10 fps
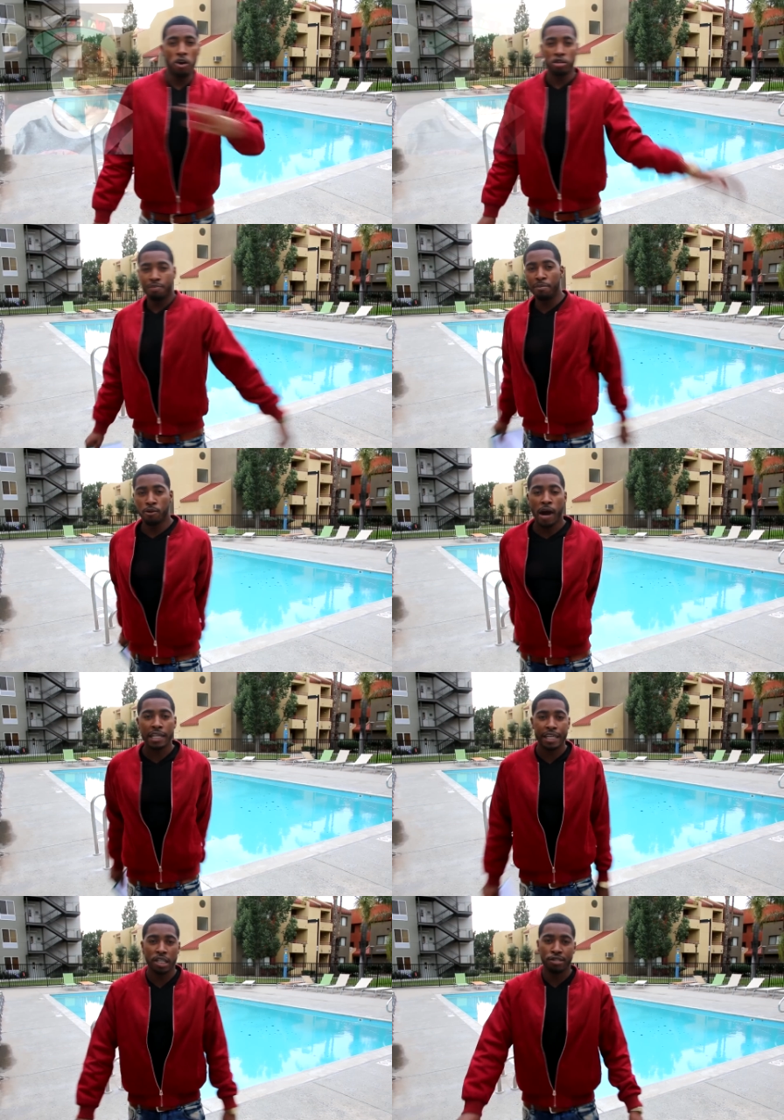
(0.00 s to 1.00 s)
All those people
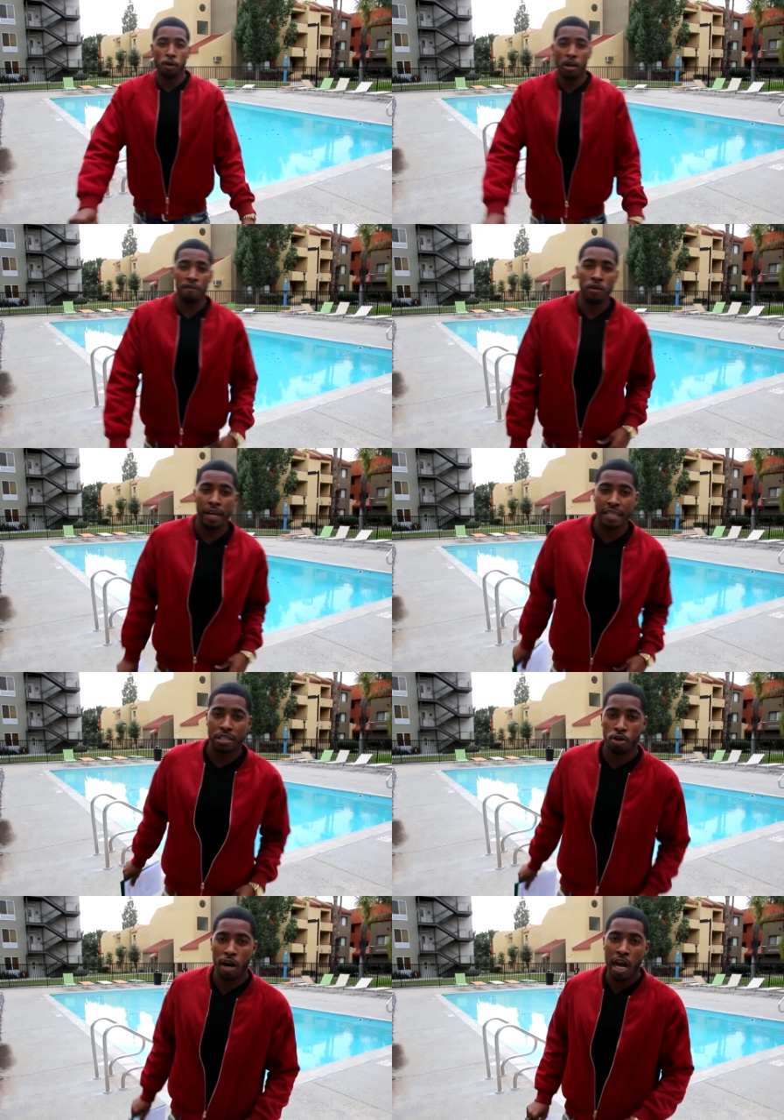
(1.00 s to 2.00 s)
right there show love on
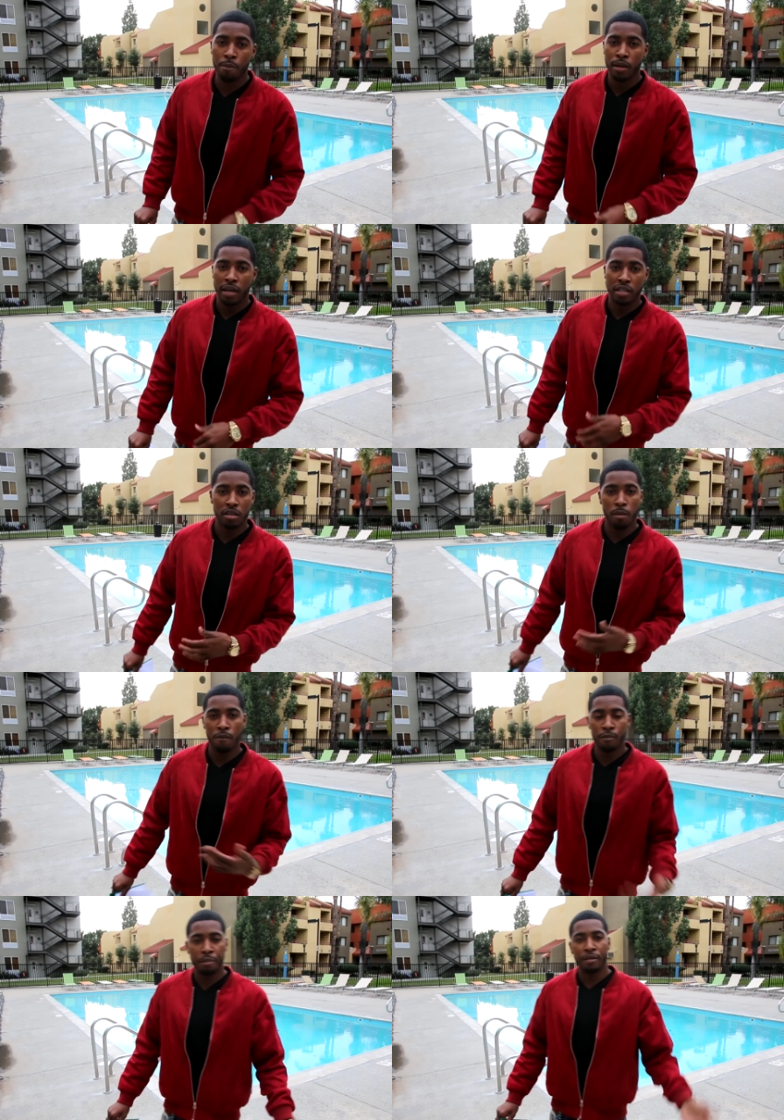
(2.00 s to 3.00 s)
Instagram, and some
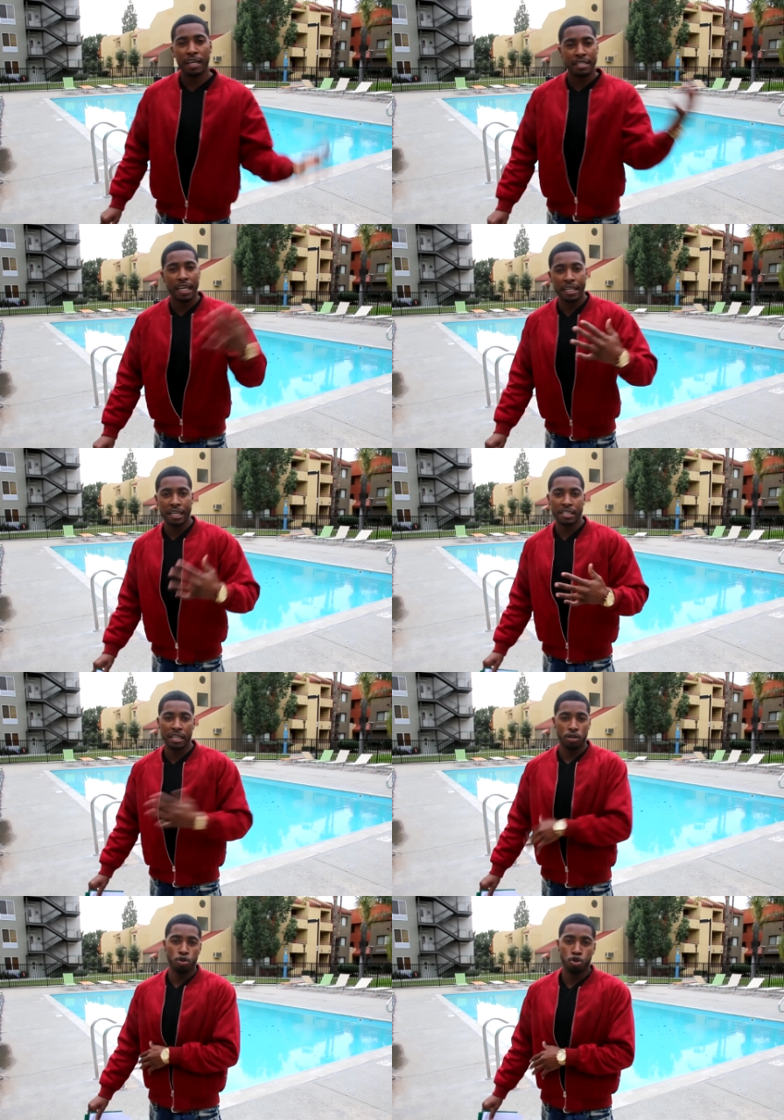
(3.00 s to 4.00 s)
of them even extended it
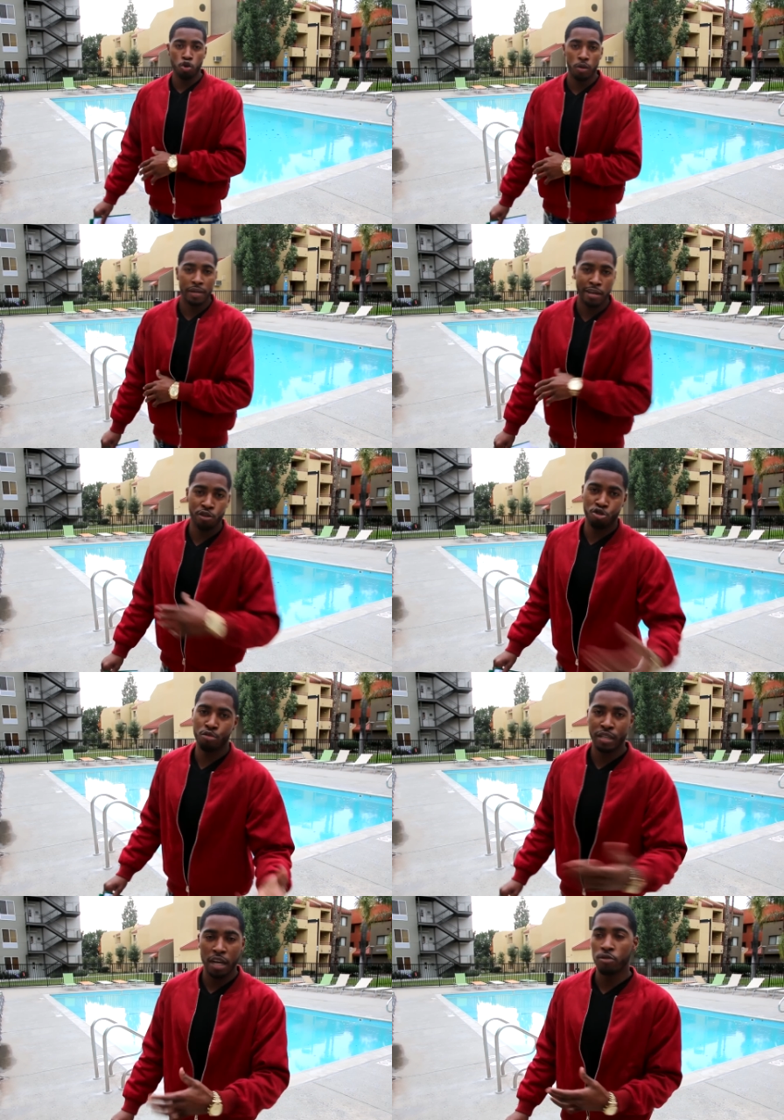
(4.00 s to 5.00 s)
to YouTube, their
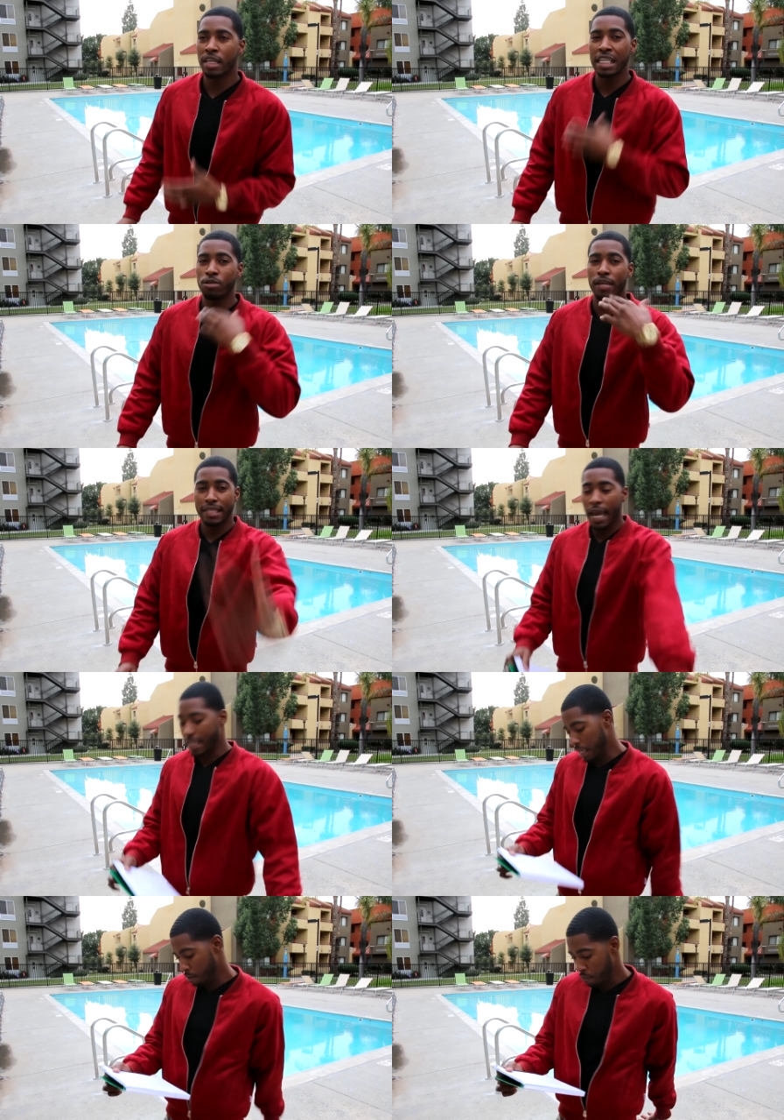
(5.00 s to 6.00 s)
YouTube channels, and I just wanna
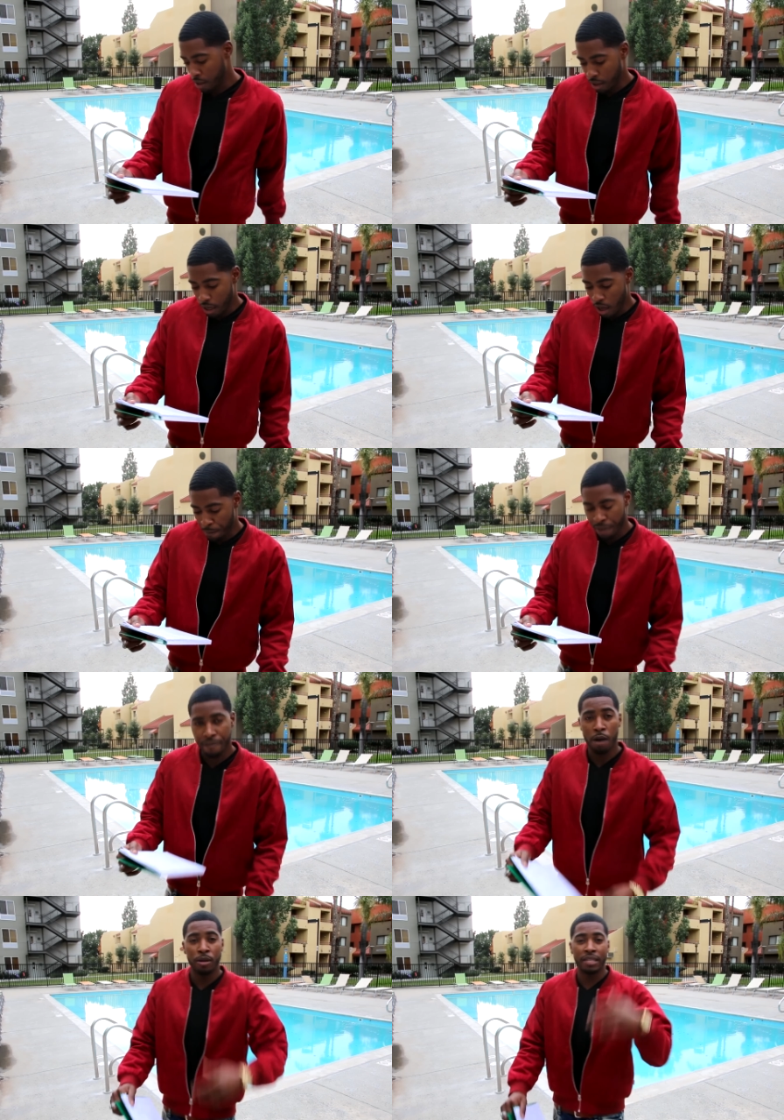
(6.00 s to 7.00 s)
thank them. Um,
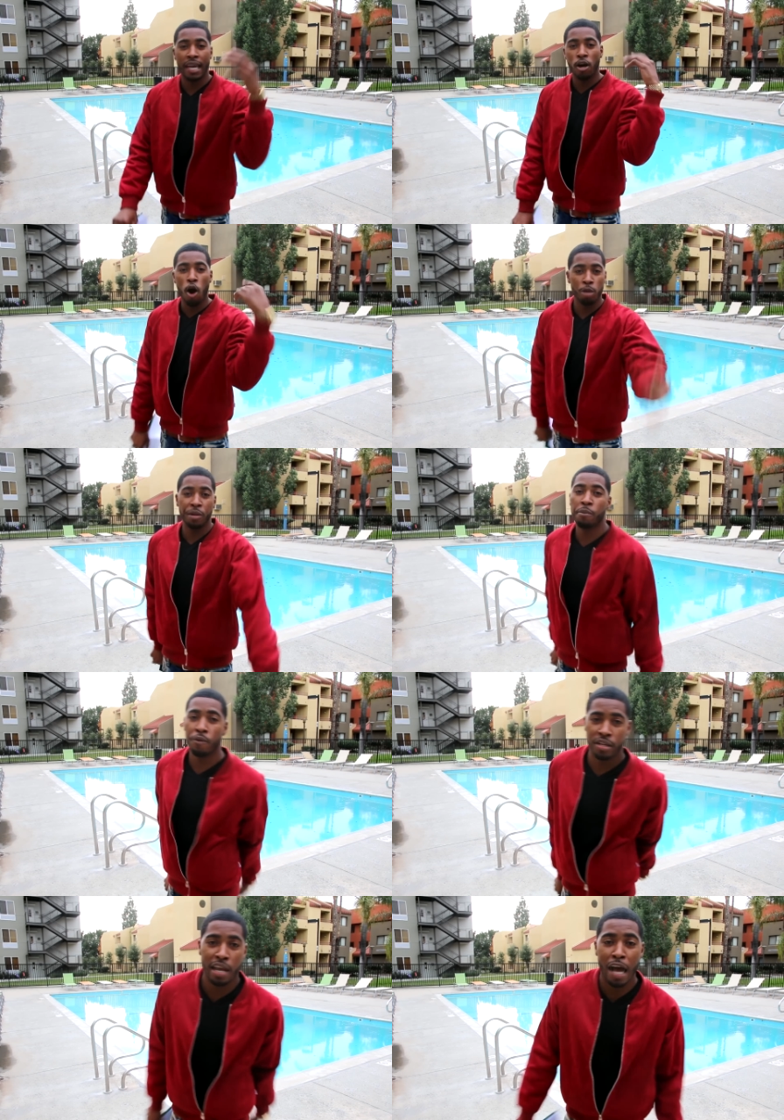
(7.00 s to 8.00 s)
even I wanna thank all the
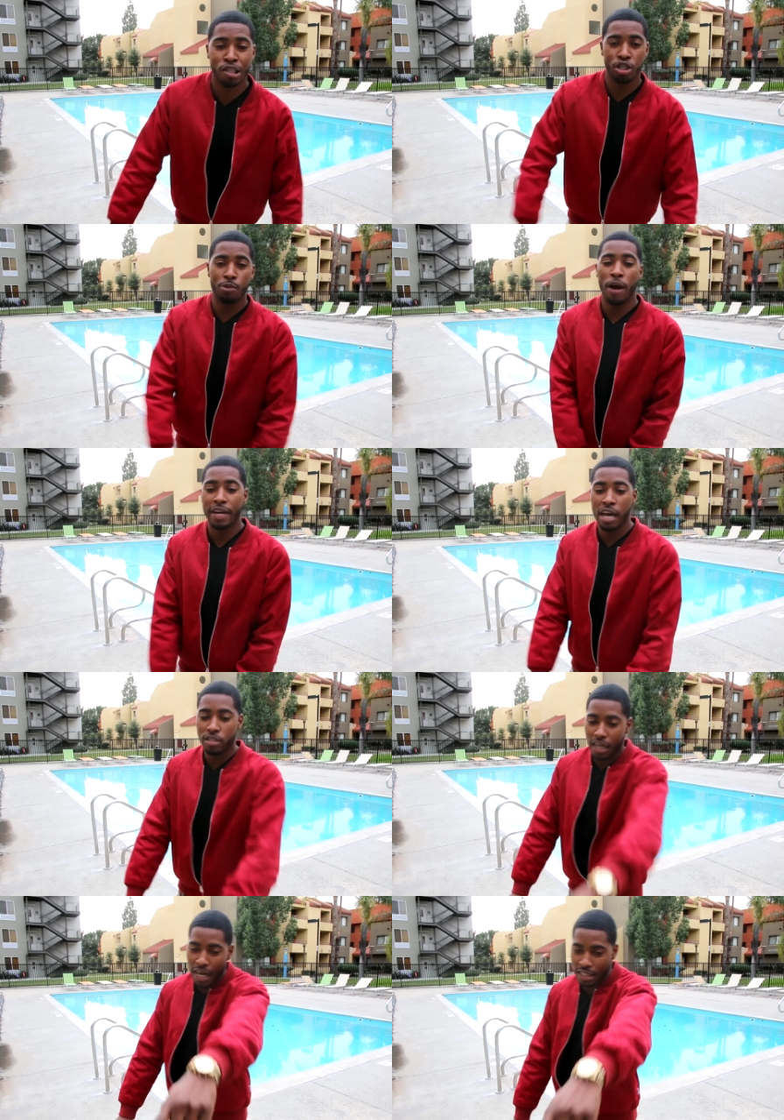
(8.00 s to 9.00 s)
people in the live stream right
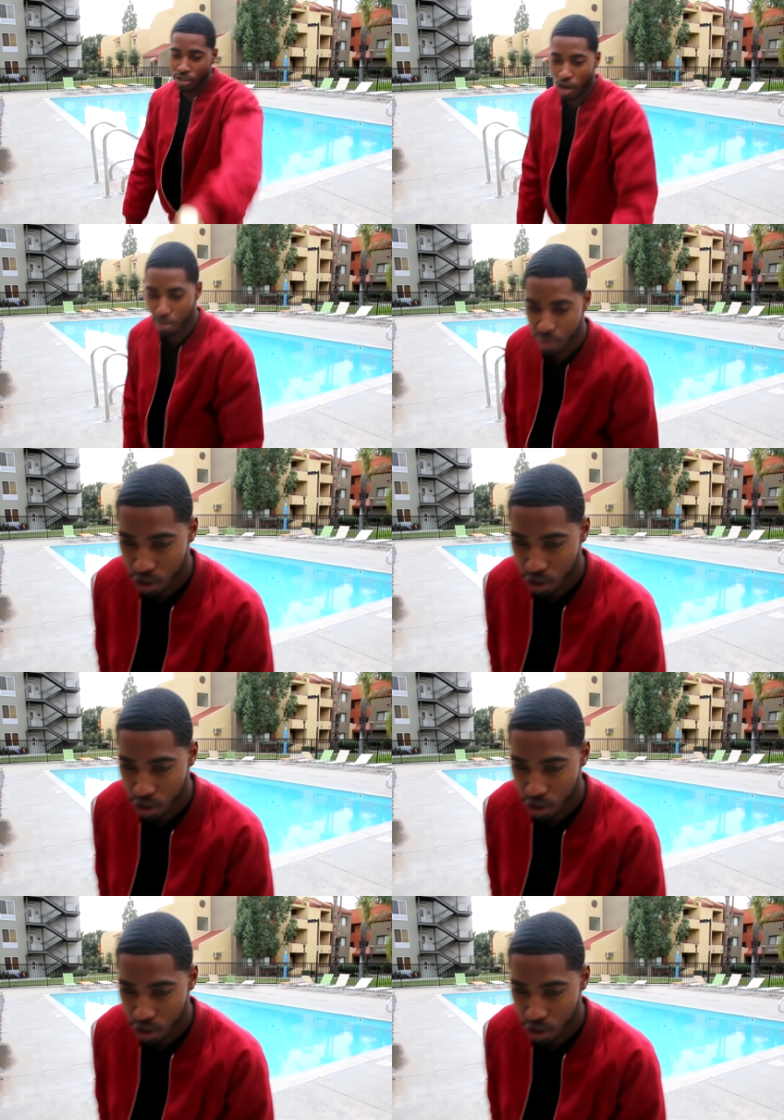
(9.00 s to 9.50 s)
now. Shout out to y'all, let me